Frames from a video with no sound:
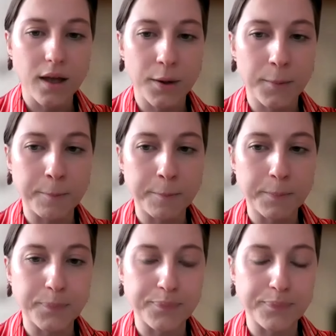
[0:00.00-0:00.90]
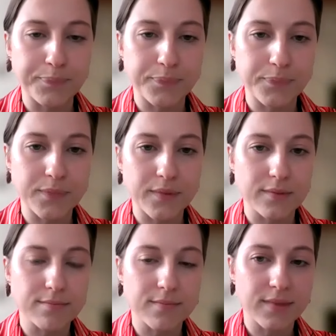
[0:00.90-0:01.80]
Now,
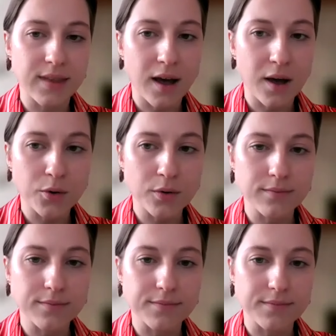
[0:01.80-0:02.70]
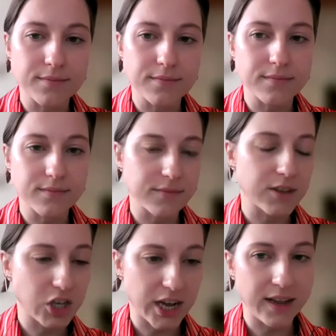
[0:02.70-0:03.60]

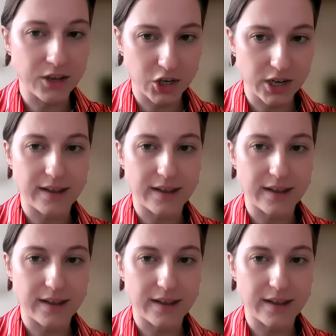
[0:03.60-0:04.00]
the challenge,